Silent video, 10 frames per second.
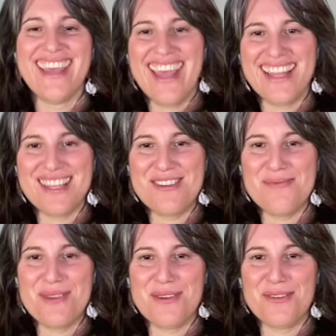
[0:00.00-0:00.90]
Hello,
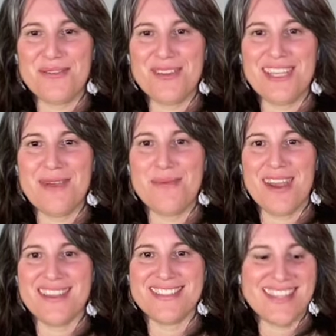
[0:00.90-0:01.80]
beautiful
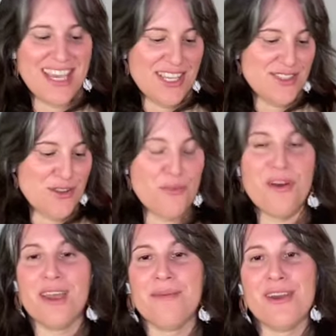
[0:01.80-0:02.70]
Libras. So, the
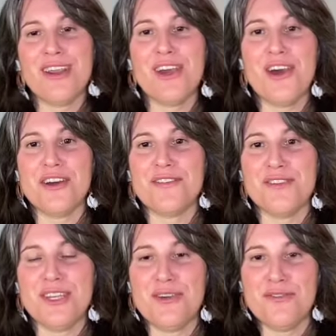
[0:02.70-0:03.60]
primary card for
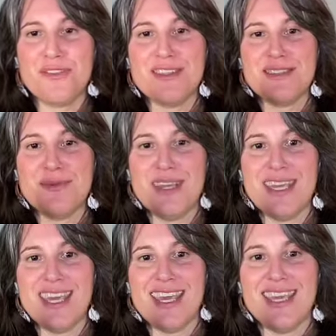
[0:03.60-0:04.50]
you for this
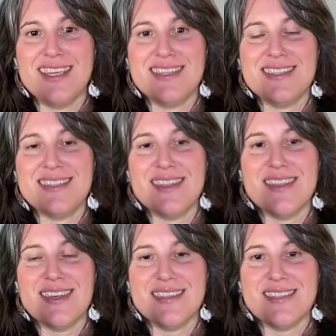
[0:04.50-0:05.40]
week is
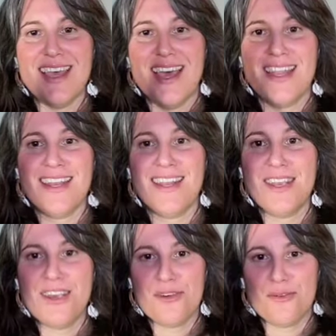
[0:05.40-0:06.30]
the Sun
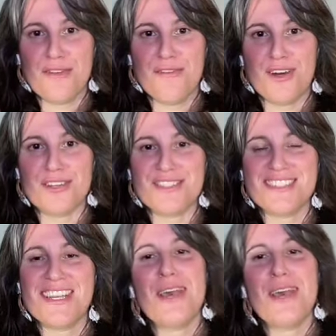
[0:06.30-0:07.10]
reversed.